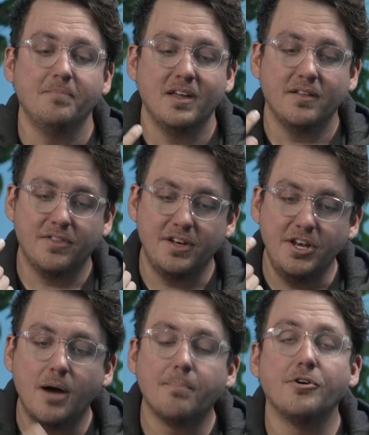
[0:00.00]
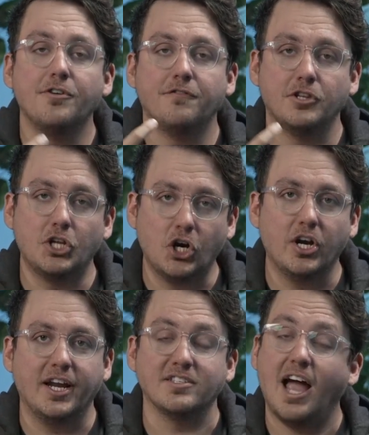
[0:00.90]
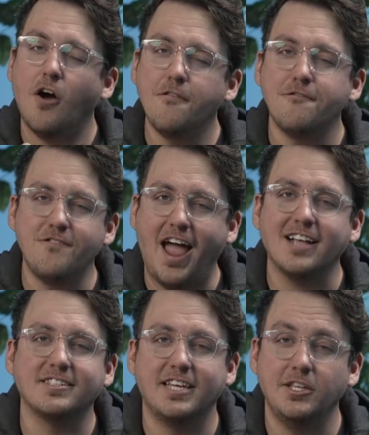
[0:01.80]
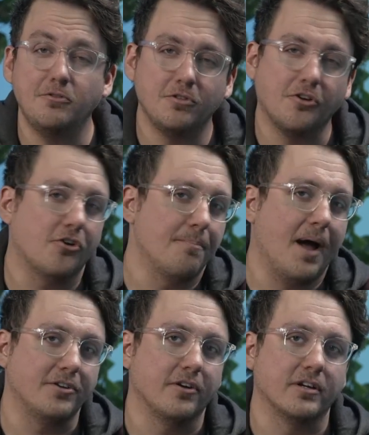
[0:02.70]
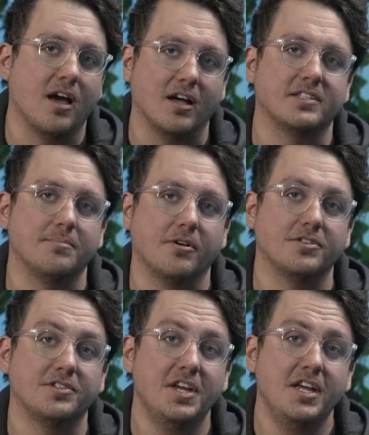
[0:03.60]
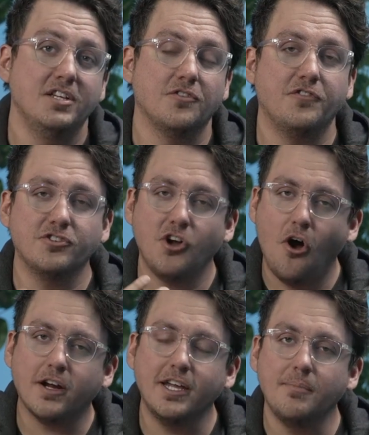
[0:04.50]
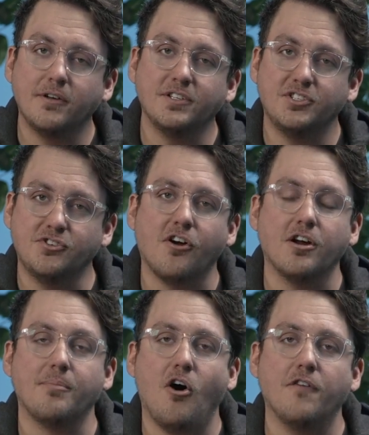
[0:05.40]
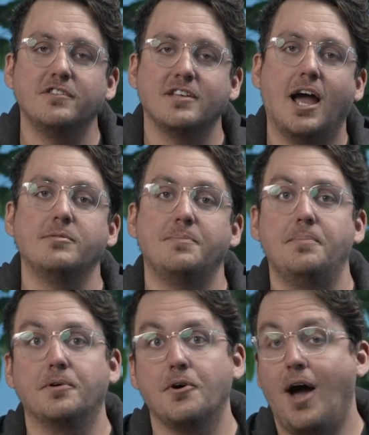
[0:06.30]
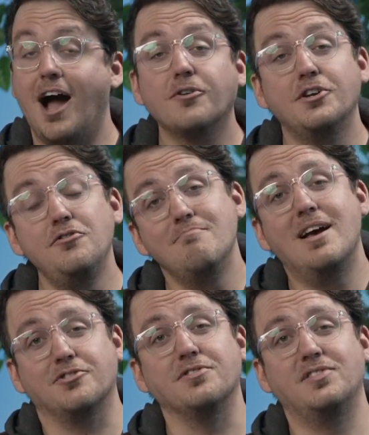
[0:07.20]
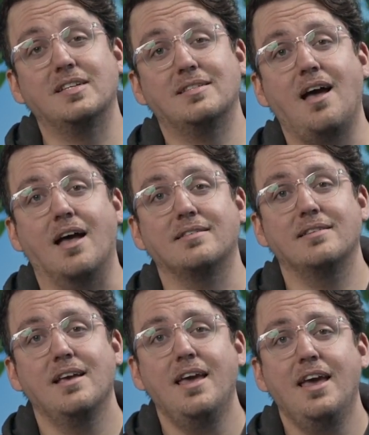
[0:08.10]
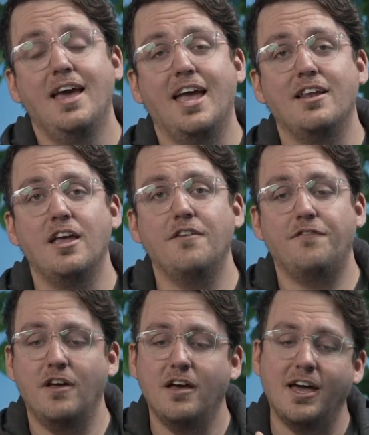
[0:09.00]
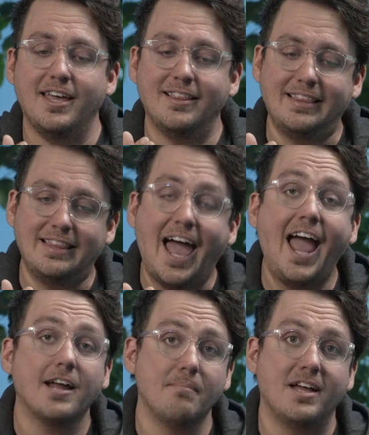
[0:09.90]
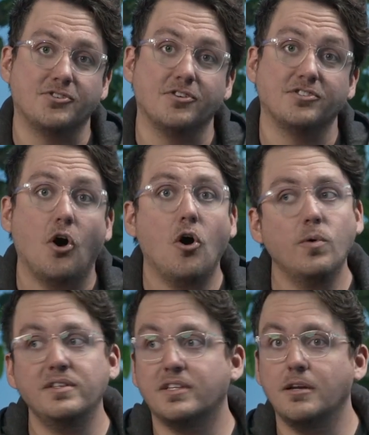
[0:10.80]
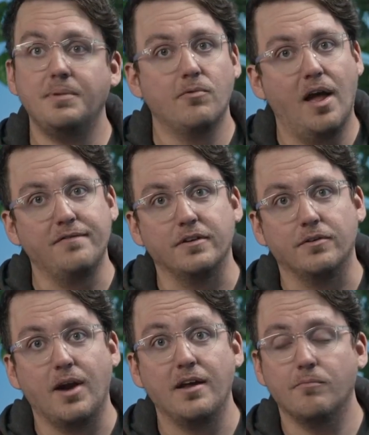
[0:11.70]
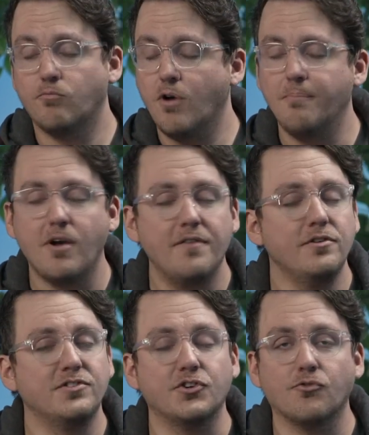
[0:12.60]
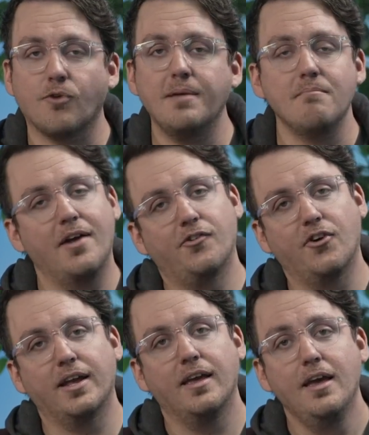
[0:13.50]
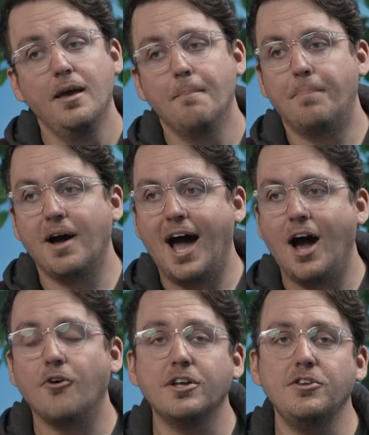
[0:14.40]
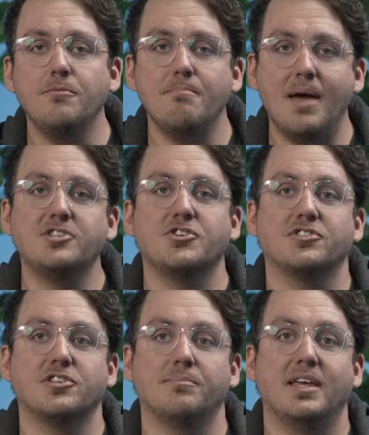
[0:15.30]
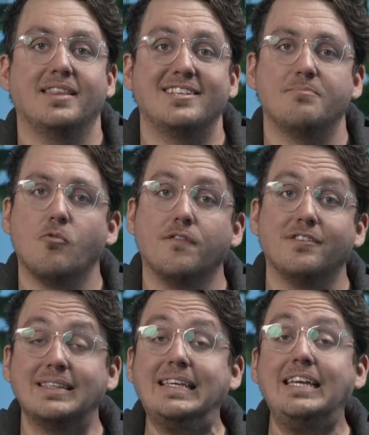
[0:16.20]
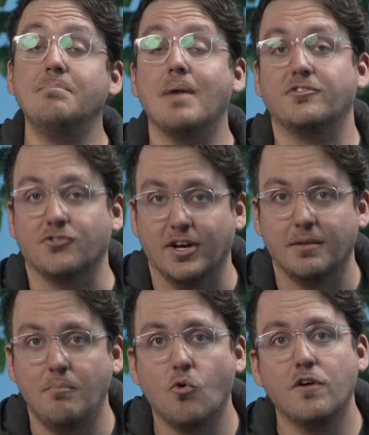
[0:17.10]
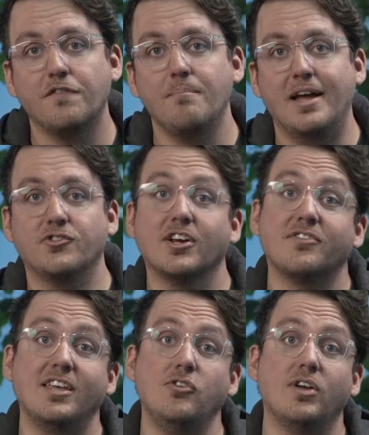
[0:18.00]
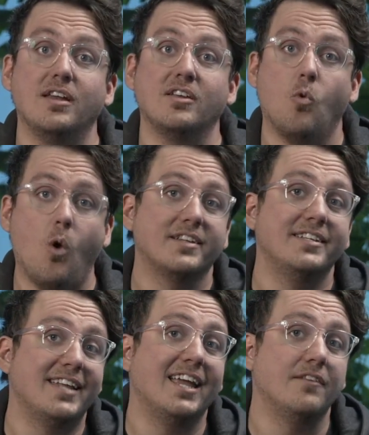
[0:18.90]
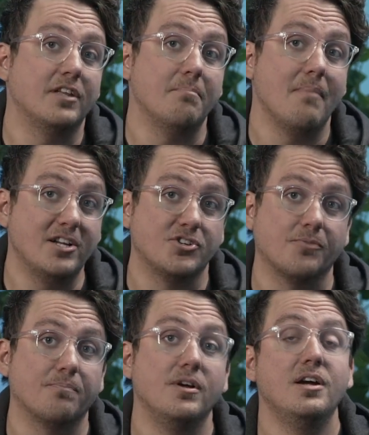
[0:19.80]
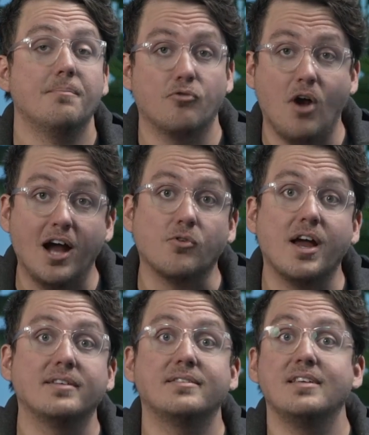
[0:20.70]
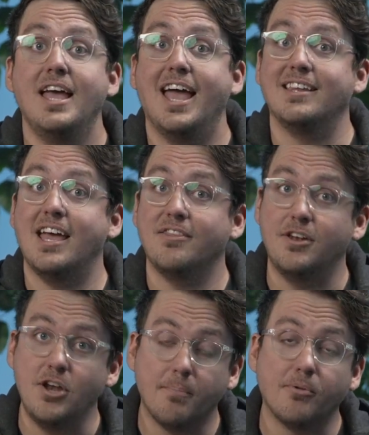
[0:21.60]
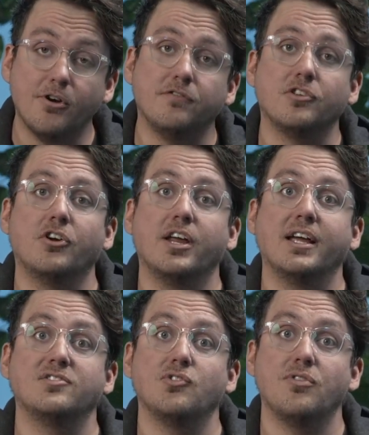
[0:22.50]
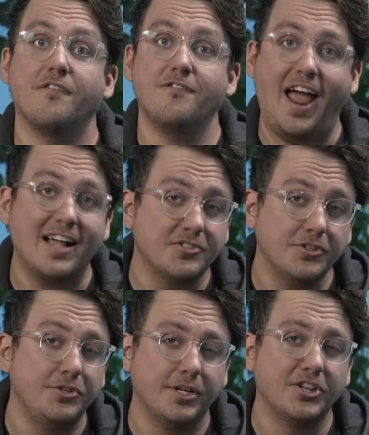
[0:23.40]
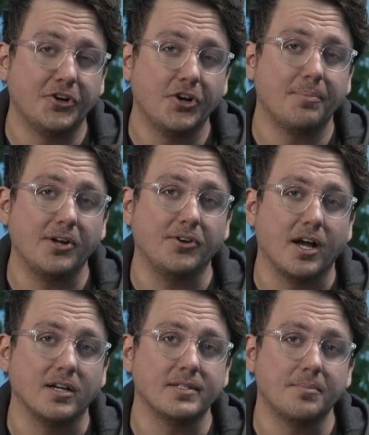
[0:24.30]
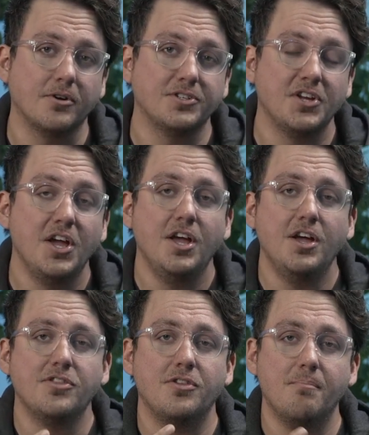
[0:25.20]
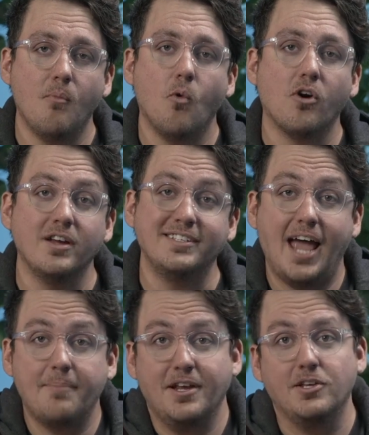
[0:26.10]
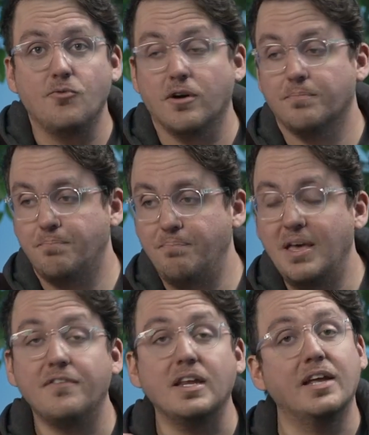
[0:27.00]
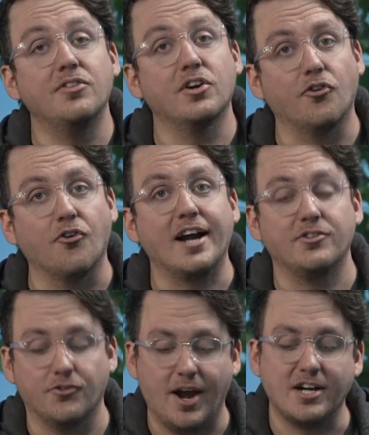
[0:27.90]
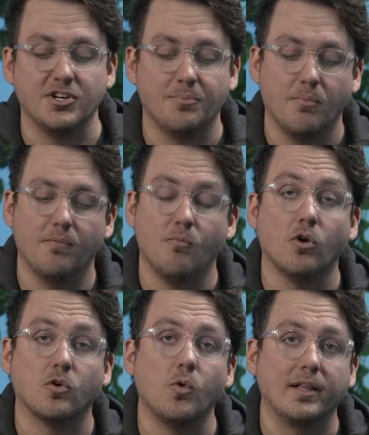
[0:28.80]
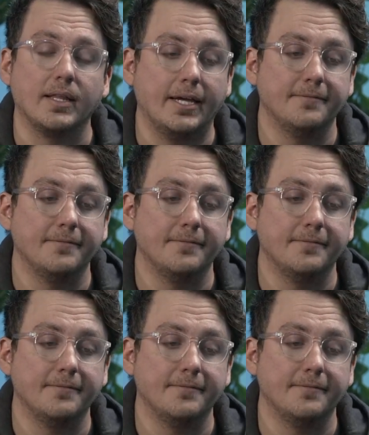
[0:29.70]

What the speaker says: the number of learnings. How fast can you learn about your customers? So if you're talking about a startup, oftentimes people go, how can you measure success? And if a lag measure is always going to be revenue, right? Revenue is a great metric, but how can you measure something that's more of a lead metric, more of a metric that you can quantitatively measure progress and the number of learnings? So the faster you can learn about your customers, the more adept that you are pivoting in the correct direction more quickly.